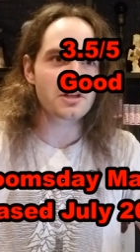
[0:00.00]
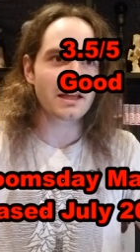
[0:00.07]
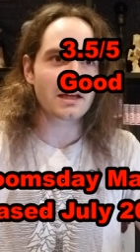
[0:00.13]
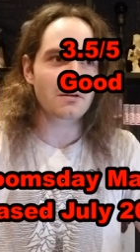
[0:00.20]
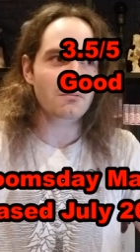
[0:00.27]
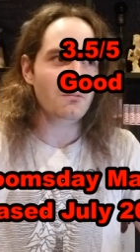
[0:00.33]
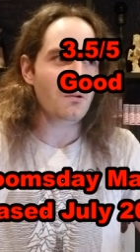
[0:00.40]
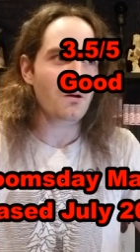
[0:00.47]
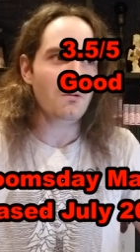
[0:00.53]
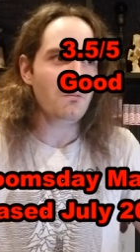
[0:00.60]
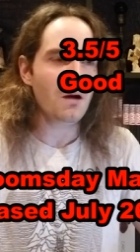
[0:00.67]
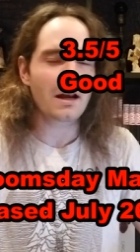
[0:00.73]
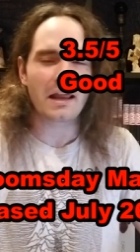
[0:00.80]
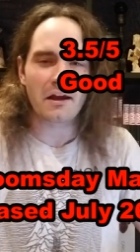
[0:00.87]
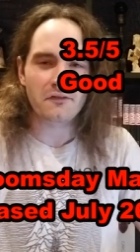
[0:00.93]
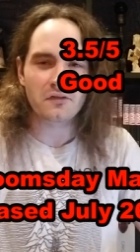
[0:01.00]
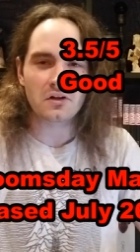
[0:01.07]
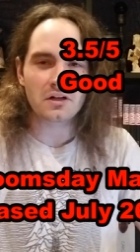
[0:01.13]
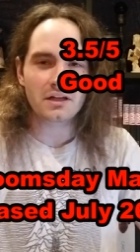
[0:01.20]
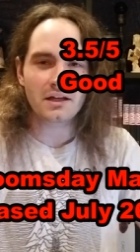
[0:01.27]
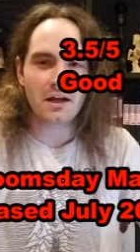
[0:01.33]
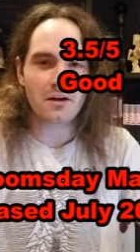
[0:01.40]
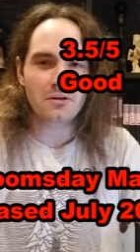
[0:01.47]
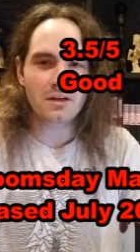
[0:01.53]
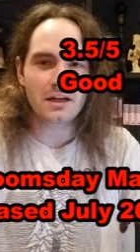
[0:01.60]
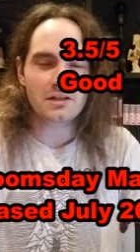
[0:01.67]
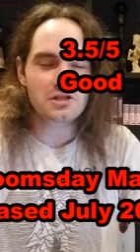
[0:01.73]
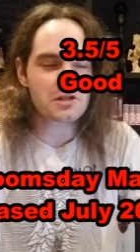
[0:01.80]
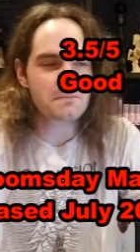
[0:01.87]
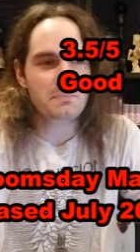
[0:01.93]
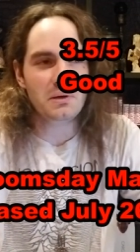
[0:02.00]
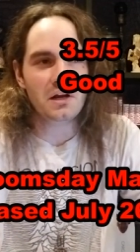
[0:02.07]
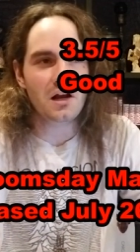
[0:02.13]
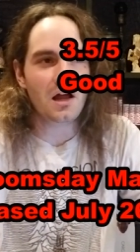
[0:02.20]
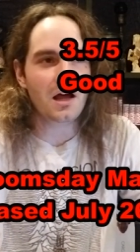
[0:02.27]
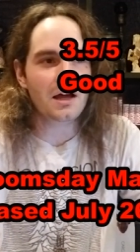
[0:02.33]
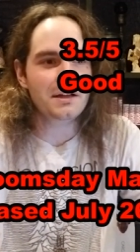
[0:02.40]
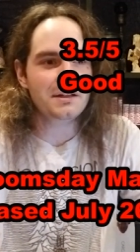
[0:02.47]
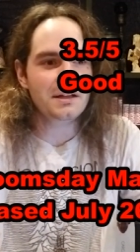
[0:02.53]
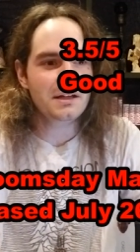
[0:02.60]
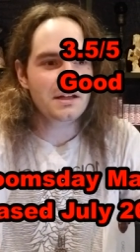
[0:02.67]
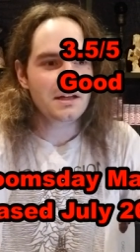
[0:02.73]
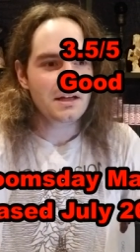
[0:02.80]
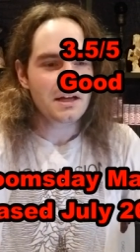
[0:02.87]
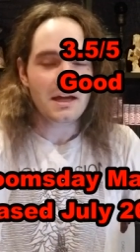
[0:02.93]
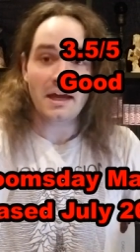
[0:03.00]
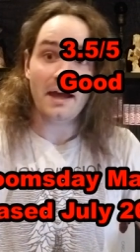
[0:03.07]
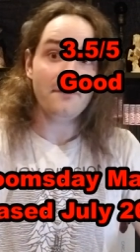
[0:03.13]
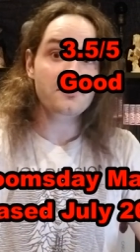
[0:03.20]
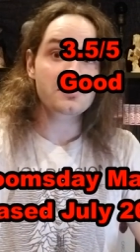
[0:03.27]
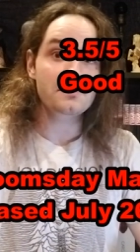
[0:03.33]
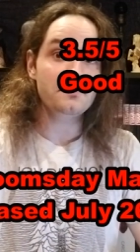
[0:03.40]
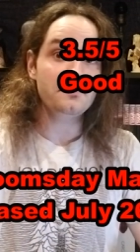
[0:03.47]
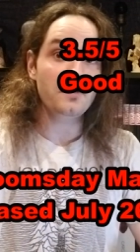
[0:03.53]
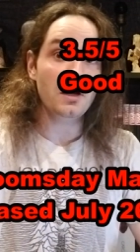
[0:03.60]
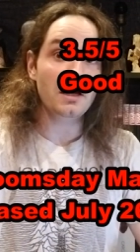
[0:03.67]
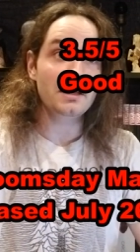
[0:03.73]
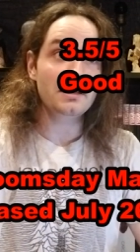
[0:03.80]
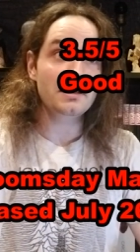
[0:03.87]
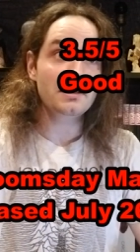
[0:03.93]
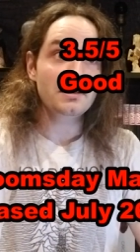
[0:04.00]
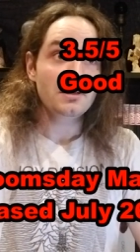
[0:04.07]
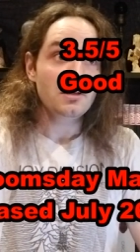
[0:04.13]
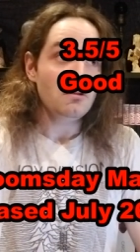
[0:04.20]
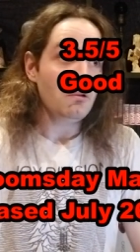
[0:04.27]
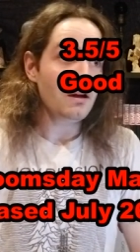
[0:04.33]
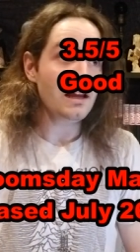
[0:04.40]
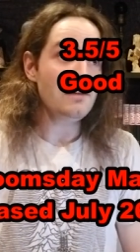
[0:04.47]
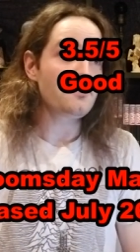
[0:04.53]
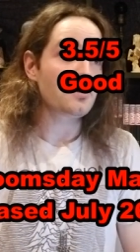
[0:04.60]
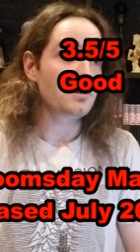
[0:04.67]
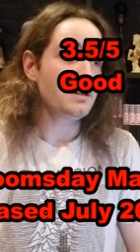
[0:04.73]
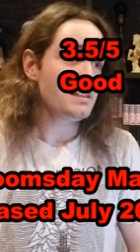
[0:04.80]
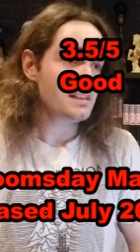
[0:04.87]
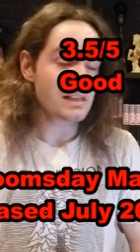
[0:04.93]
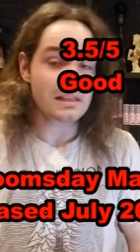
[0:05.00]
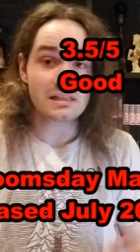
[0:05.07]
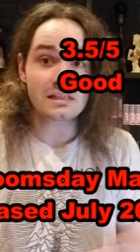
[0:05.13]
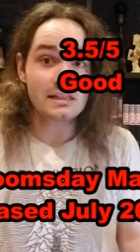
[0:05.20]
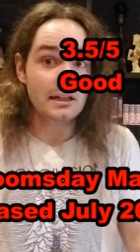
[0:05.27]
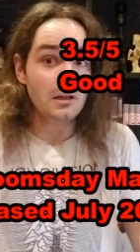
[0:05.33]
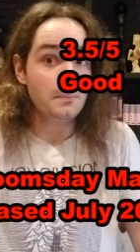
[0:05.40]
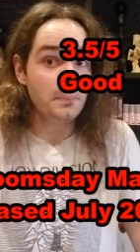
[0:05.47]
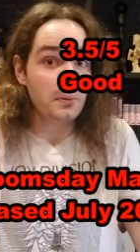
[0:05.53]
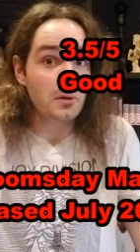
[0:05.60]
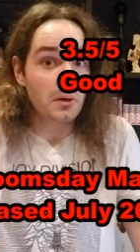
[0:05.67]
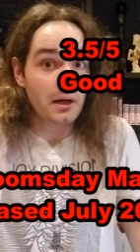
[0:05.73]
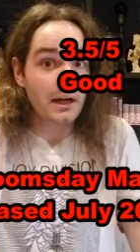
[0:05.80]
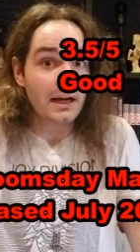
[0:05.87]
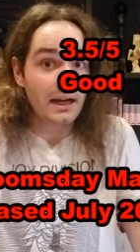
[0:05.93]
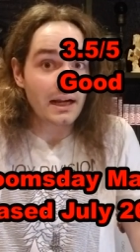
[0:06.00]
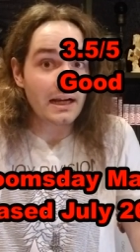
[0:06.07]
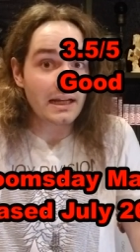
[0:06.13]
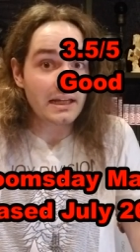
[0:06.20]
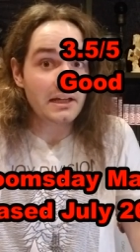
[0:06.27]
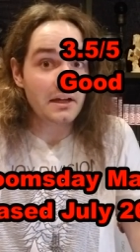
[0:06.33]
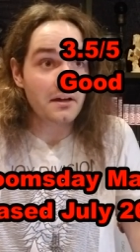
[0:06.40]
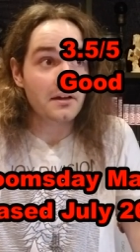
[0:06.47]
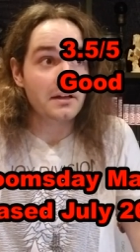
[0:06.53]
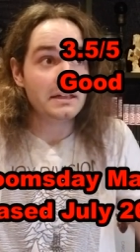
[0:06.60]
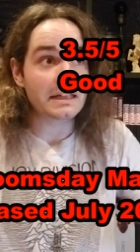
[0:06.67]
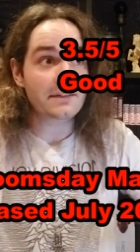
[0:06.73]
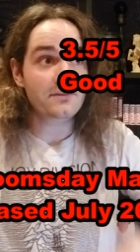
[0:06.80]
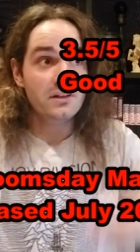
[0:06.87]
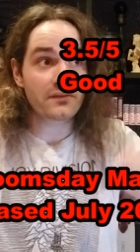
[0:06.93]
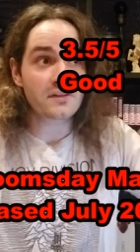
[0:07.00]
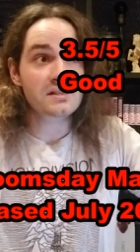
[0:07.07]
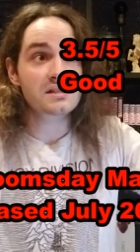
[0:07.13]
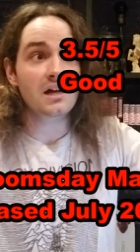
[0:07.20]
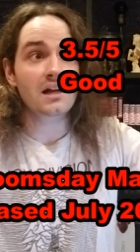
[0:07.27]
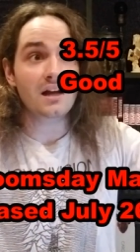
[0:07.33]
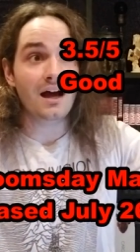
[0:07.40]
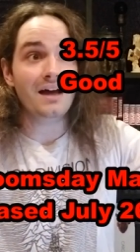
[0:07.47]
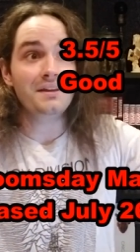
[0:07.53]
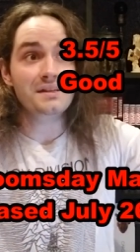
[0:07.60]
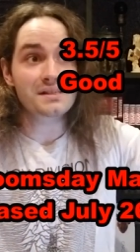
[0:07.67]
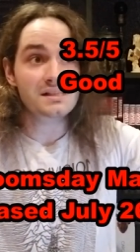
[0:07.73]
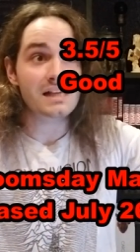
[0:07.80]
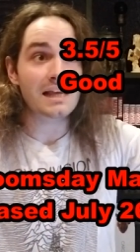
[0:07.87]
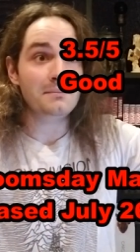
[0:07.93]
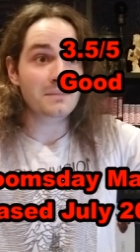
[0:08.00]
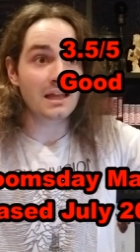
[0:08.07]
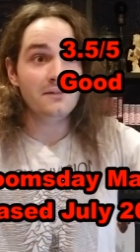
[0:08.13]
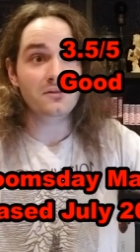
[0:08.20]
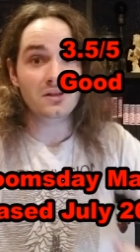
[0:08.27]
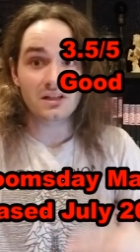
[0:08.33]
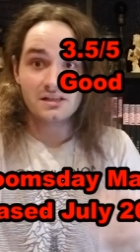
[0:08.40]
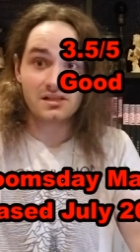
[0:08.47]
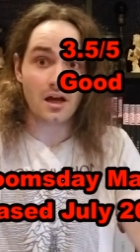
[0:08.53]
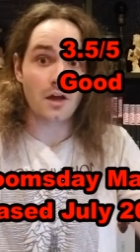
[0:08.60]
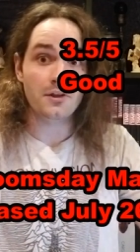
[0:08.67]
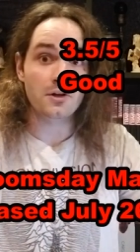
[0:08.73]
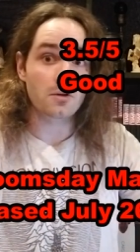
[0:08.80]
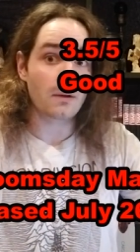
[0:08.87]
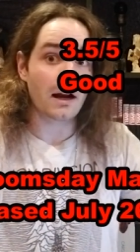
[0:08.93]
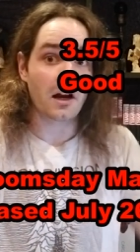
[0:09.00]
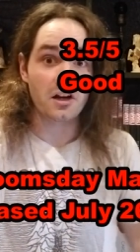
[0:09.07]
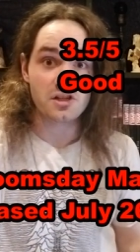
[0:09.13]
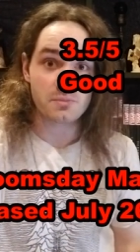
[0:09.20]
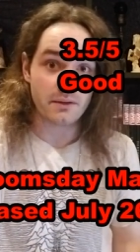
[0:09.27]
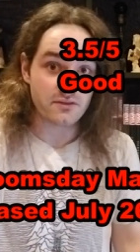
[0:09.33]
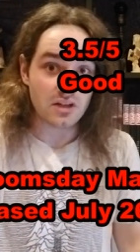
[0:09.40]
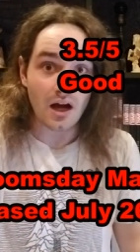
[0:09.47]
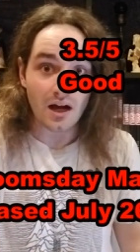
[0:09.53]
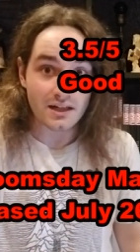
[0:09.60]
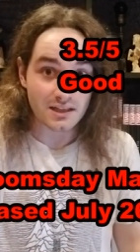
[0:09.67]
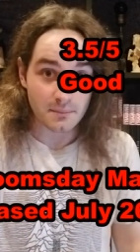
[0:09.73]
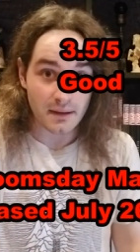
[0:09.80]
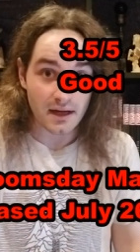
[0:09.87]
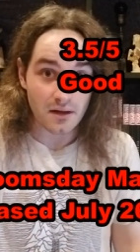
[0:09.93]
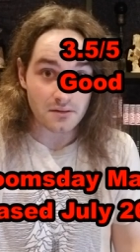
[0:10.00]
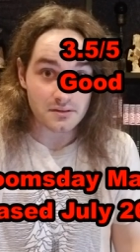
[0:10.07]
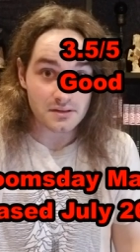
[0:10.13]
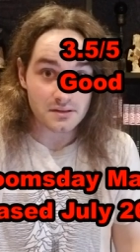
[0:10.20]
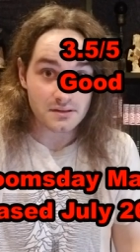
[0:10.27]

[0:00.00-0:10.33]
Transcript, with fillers: Like, wh whatever, you know? Like, just put it on have some fun, whatever. It's, it's still pretty good, even if it's not on the same level as other records we've talked about.